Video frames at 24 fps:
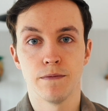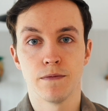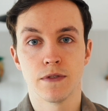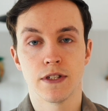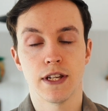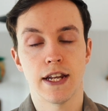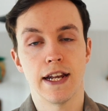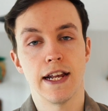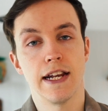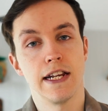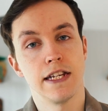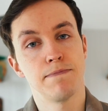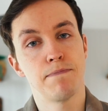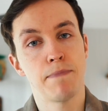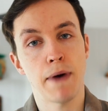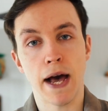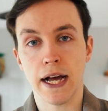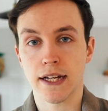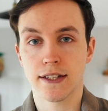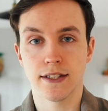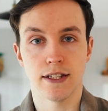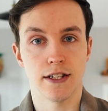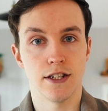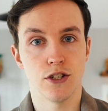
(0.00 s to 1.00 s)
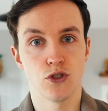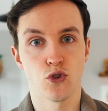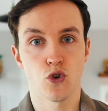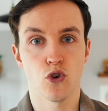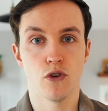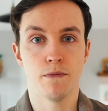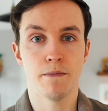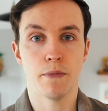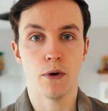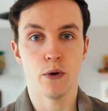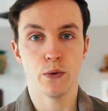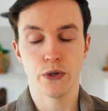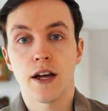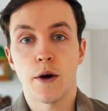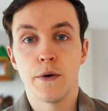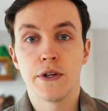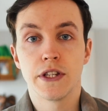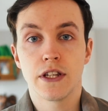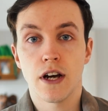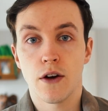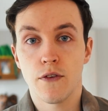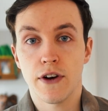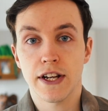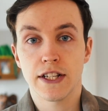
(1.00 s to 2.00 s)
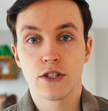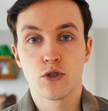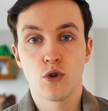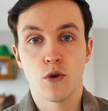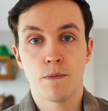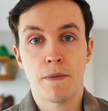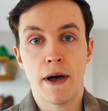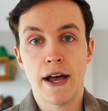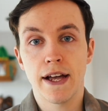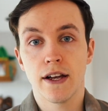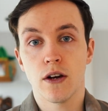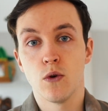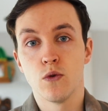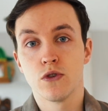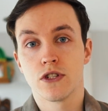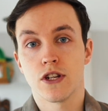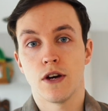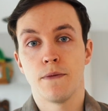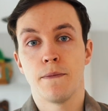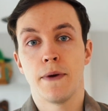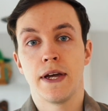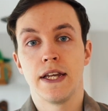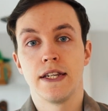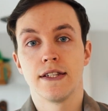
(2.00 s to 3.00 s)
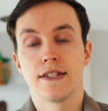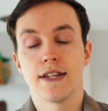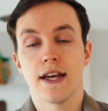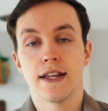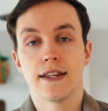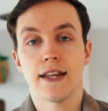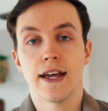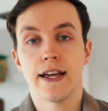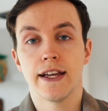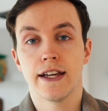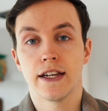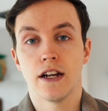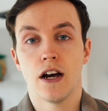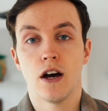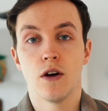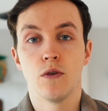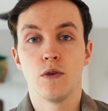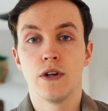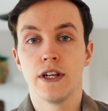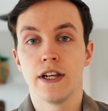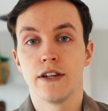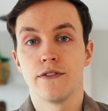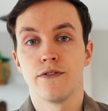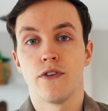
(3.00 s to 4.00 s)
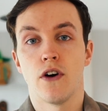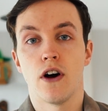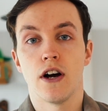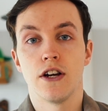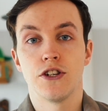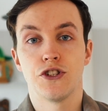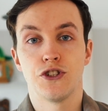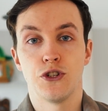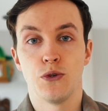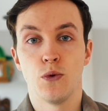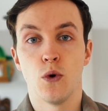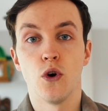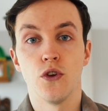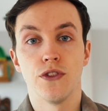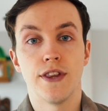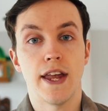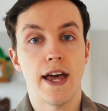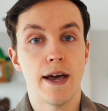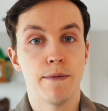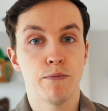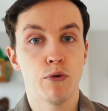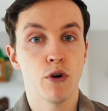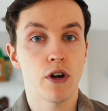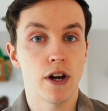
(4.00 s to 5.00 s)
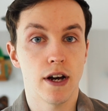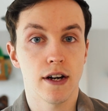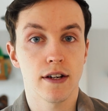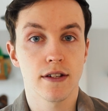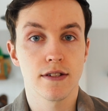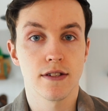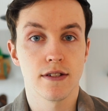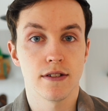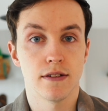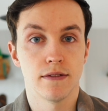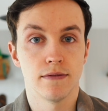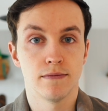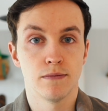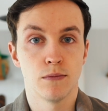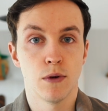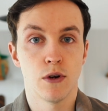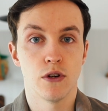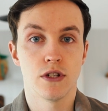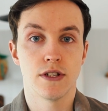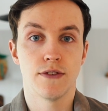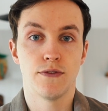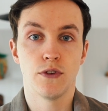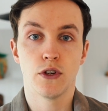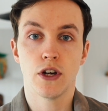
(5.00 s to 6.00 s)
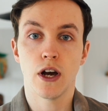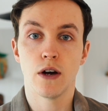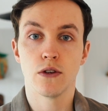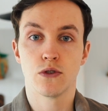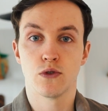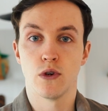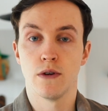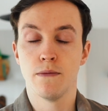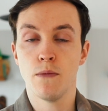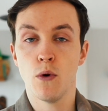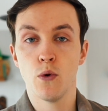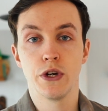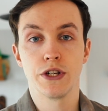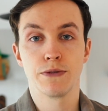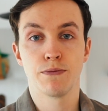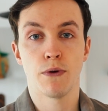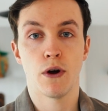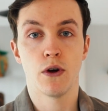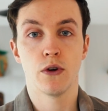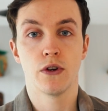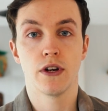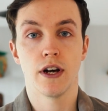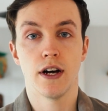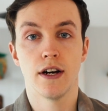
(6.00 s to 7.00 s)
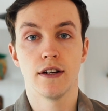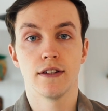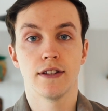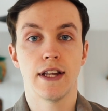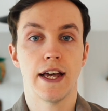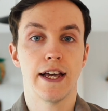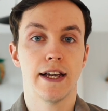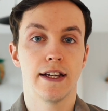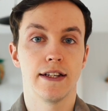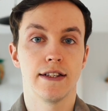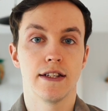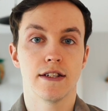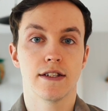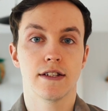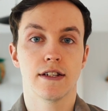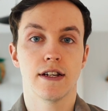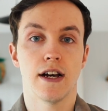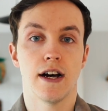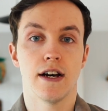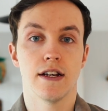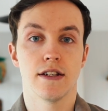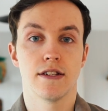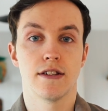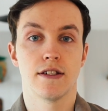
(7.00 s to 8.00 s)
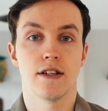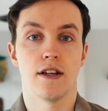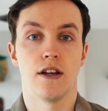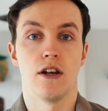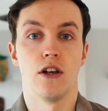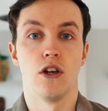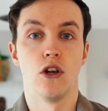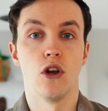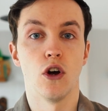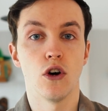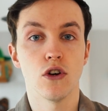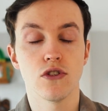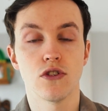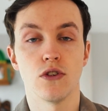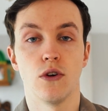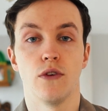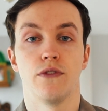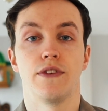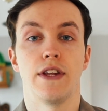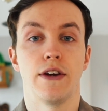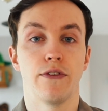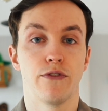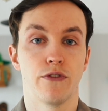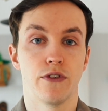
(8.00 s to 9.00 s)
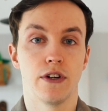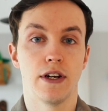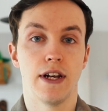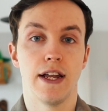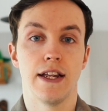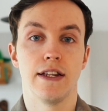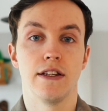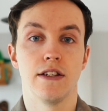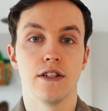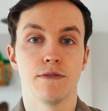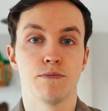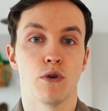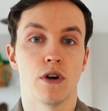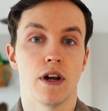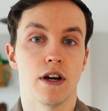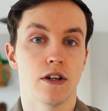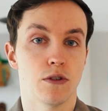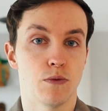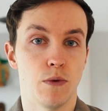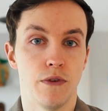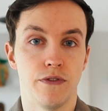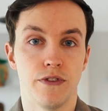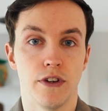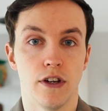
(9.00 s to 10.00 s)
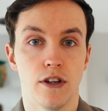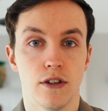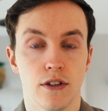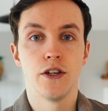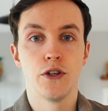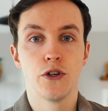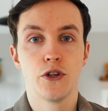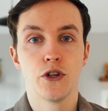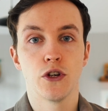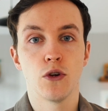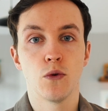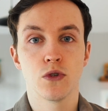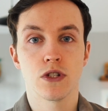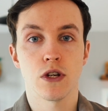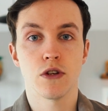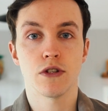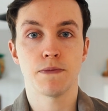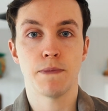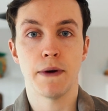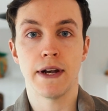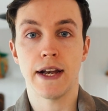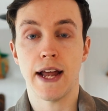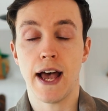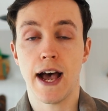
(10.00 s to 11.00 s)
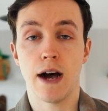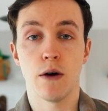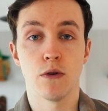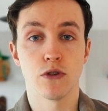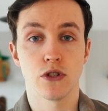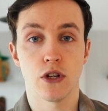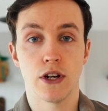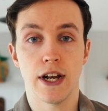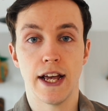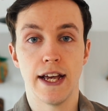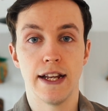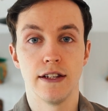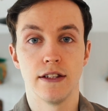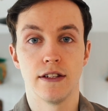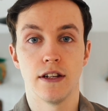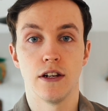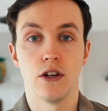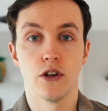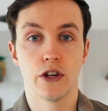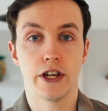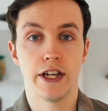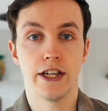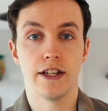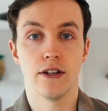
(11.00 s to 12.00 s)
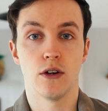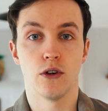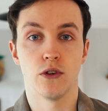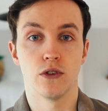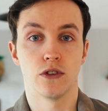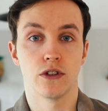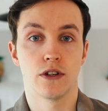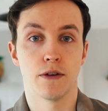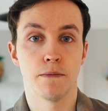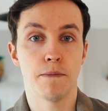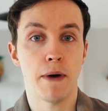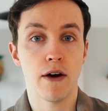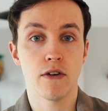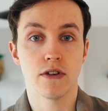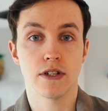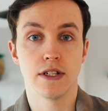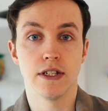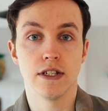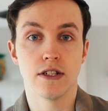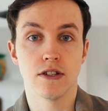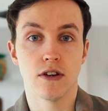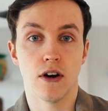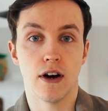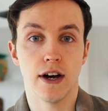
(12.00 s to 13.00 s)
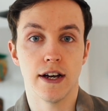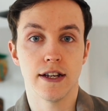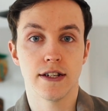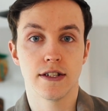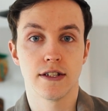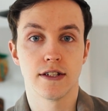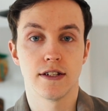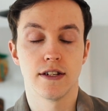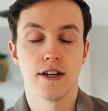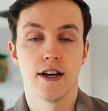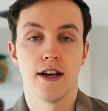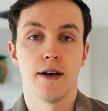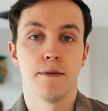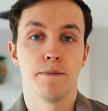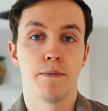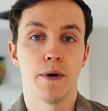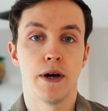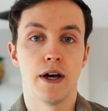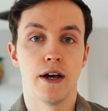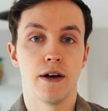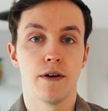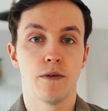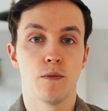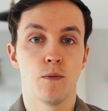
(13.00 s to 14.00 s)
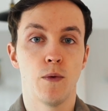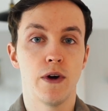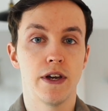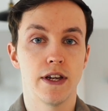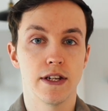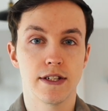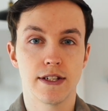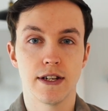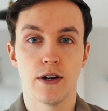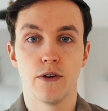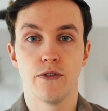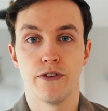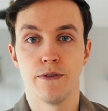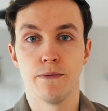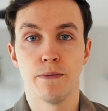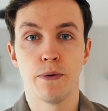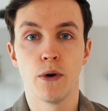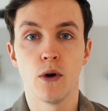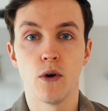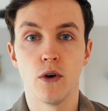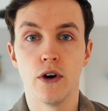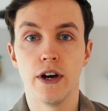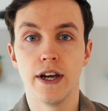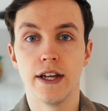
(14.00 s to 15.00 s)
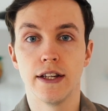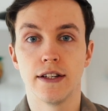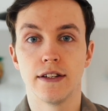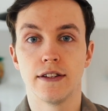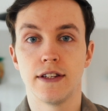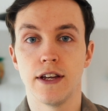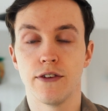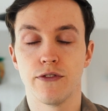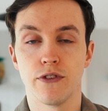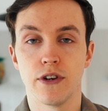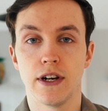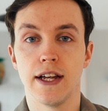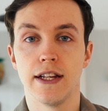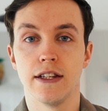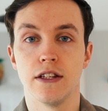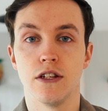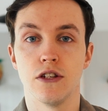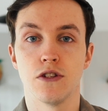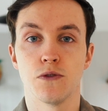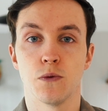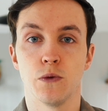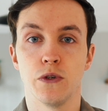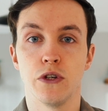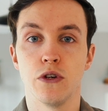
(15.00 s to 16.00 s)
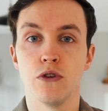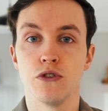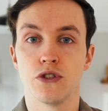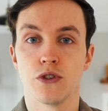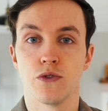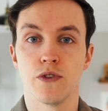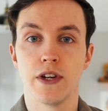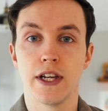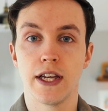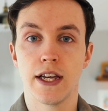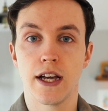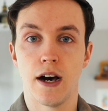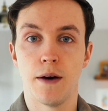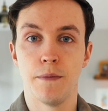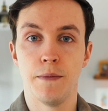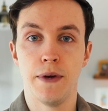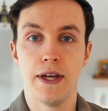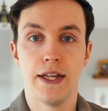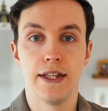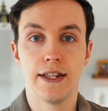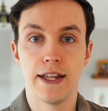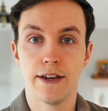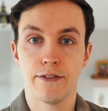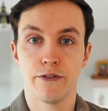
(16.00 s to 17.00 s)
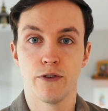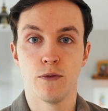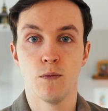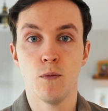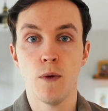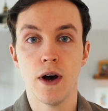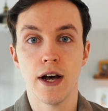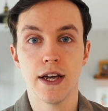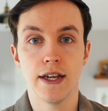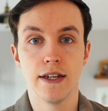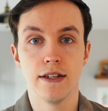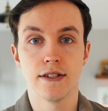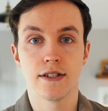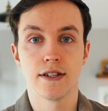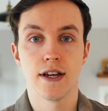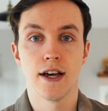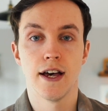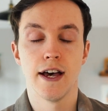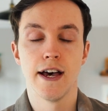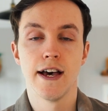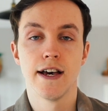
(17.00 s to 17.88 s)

So then it's back to the drawing board. Going Going direct to a bank also means that they can only advise you on their products. Whereas if you go to a mortgage broker, they can discuss lots of different lenders' products with you. You could also spend hours on end looking on comparison sites. But where you're self-employed, different lenders will use your income in different ways.